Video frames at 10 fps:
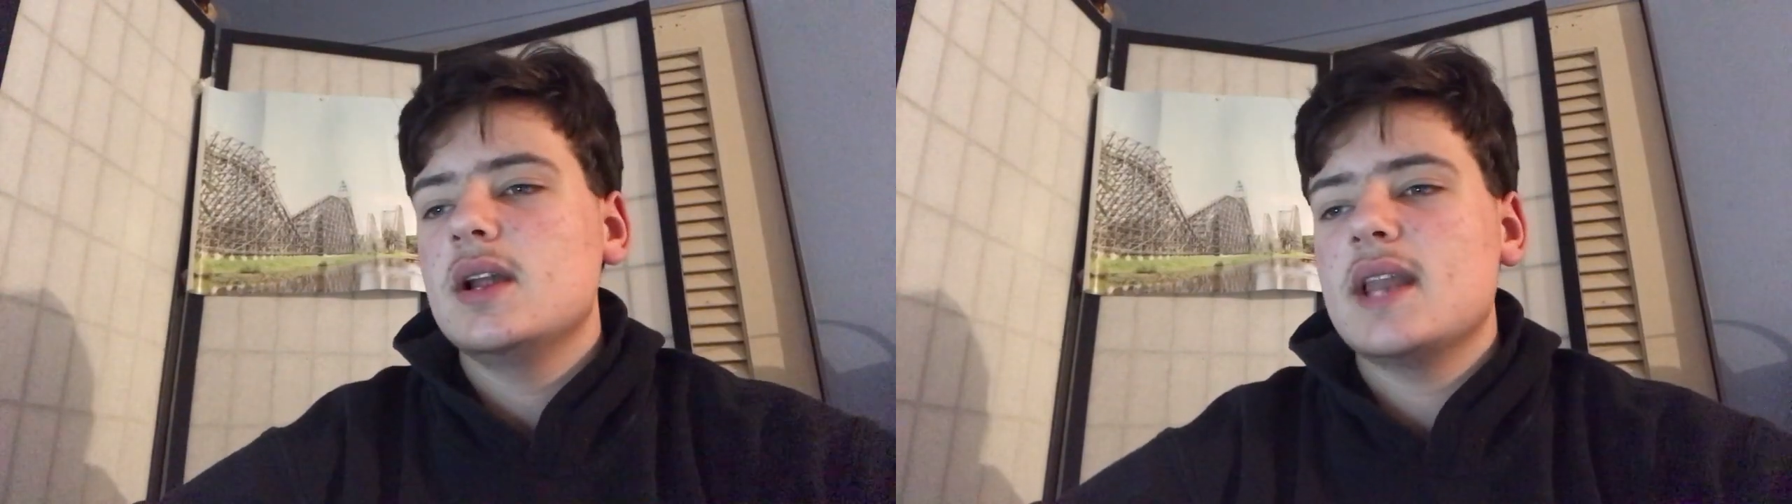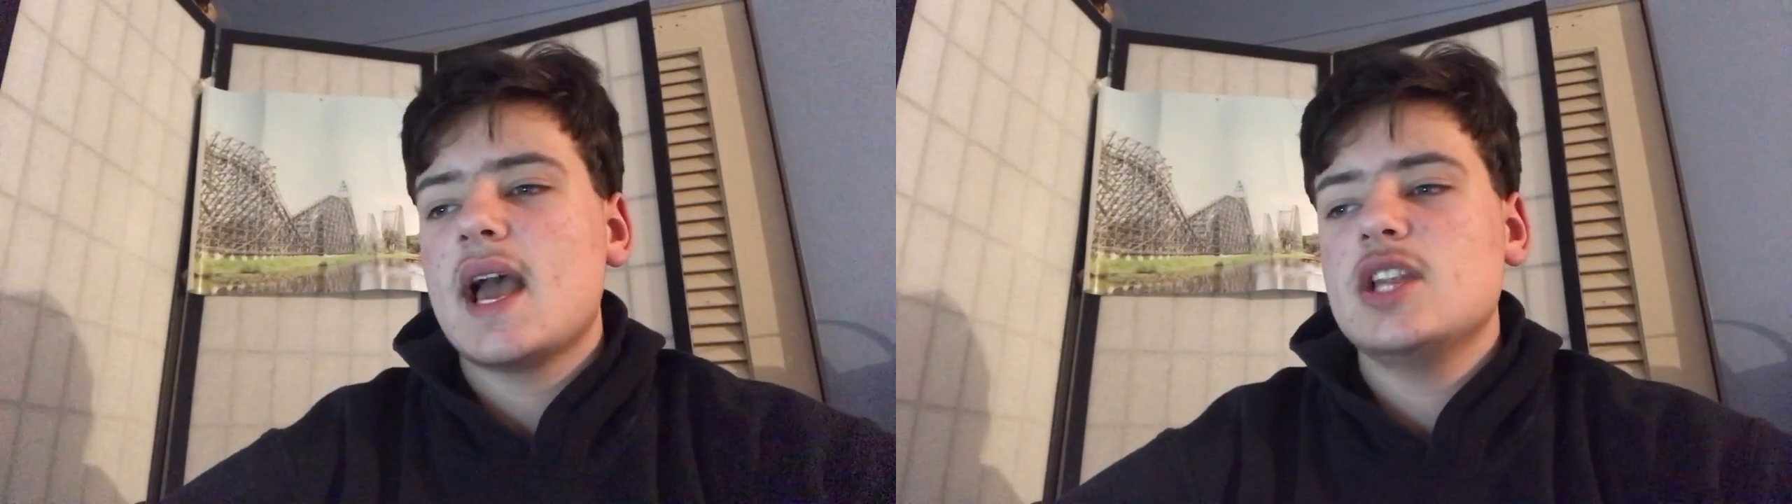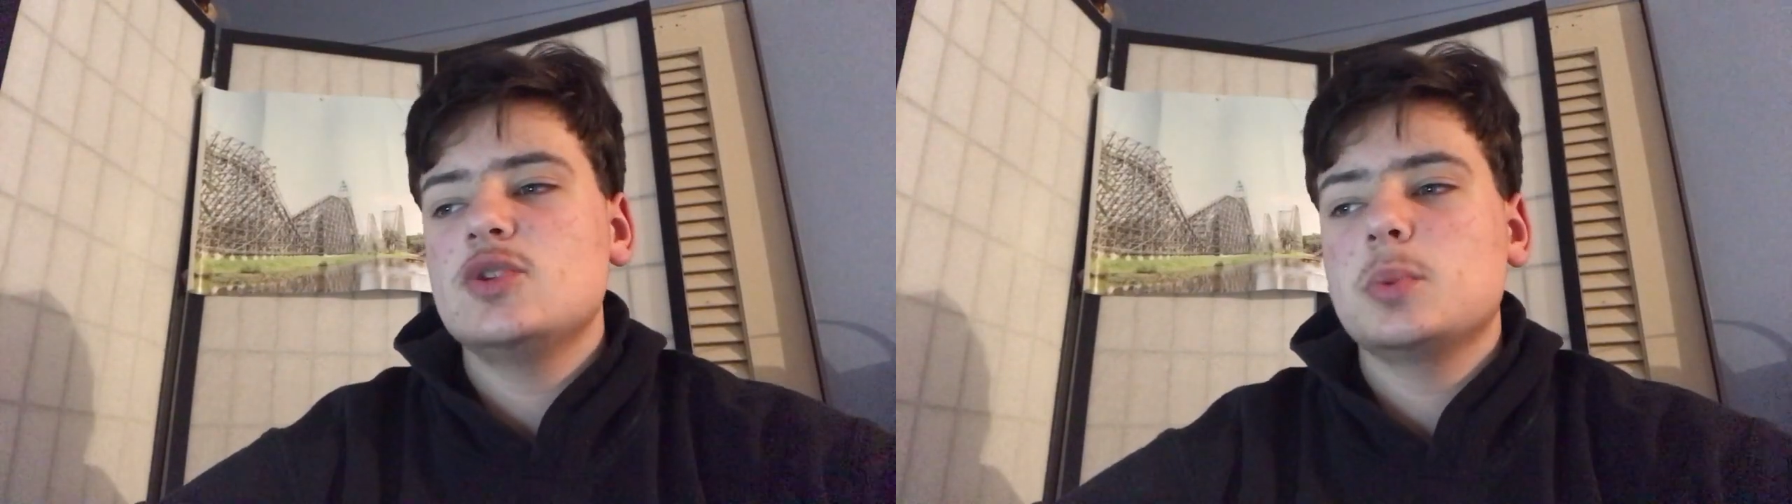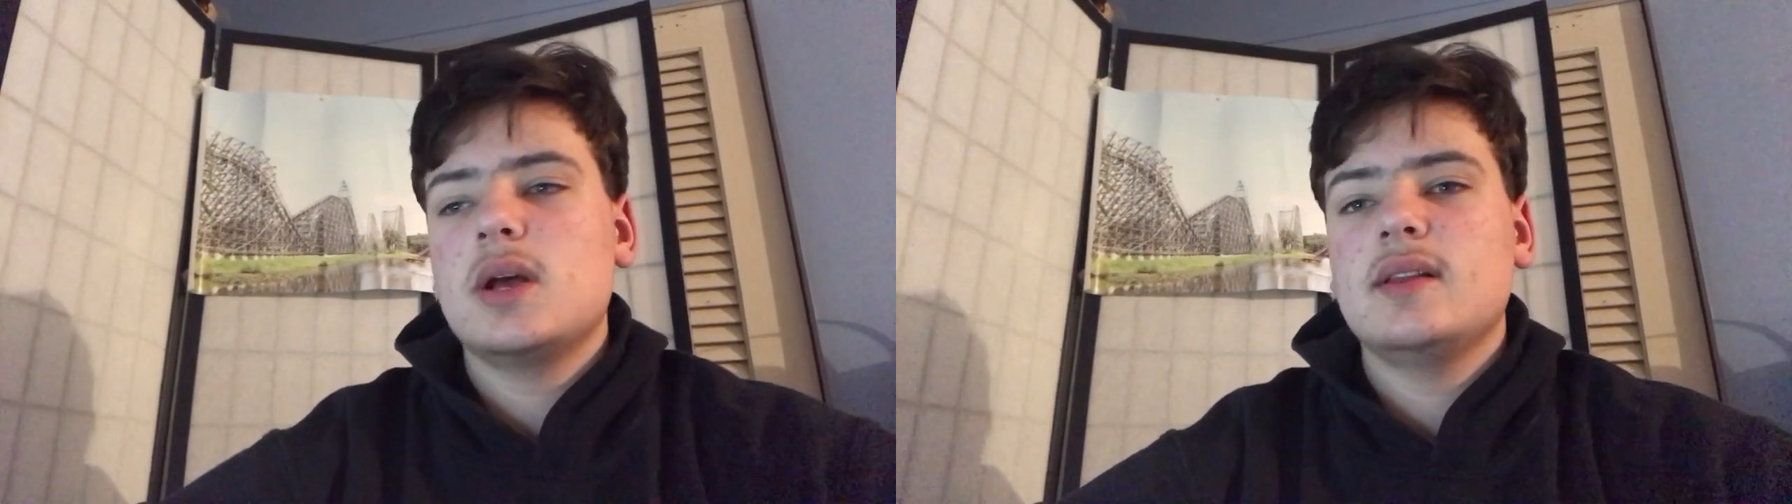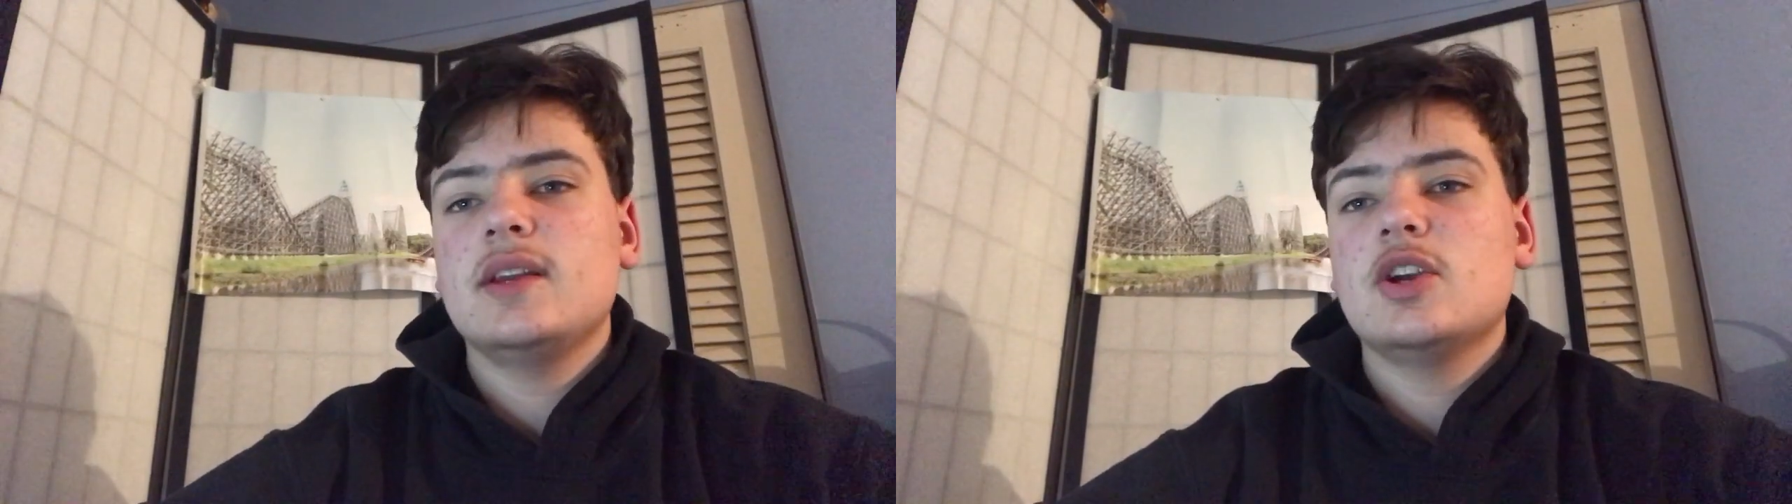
Now, I just want to